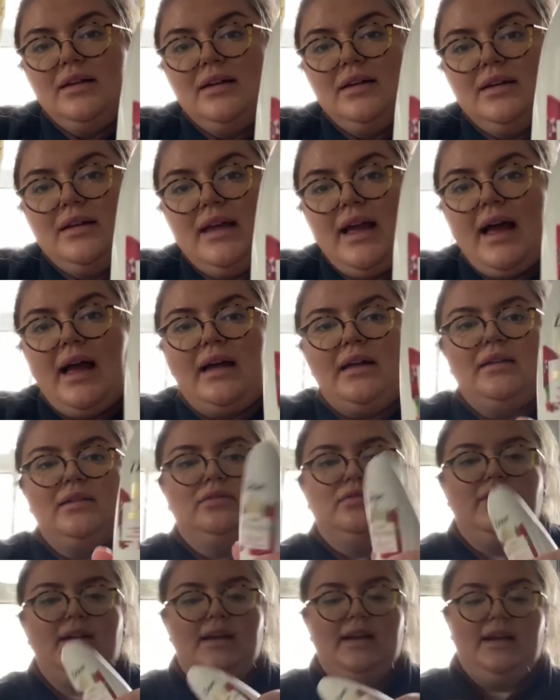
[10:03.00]
Yeah,
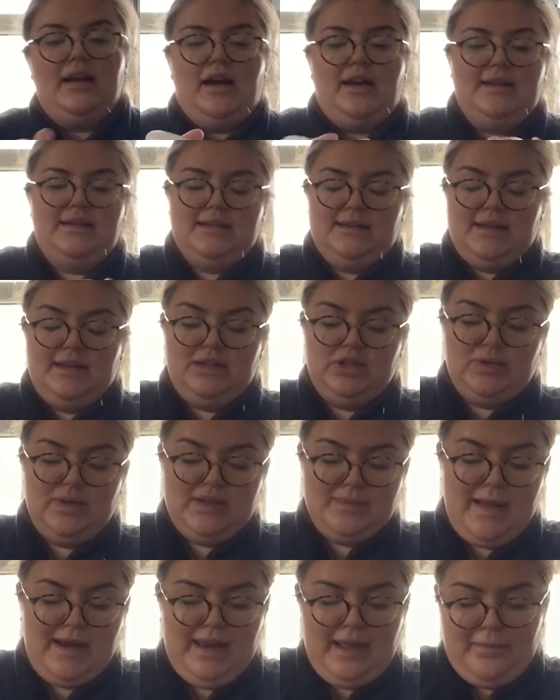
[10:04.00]
really nice. Should we
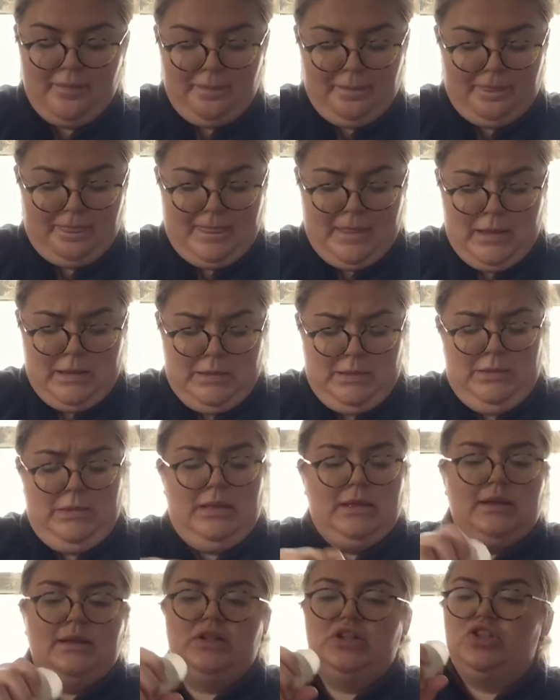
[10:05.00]
smell it?
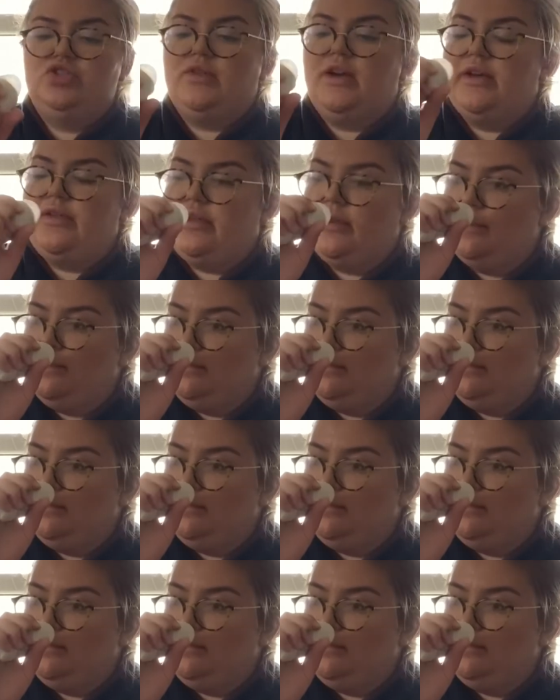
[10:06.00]
Oh, straight.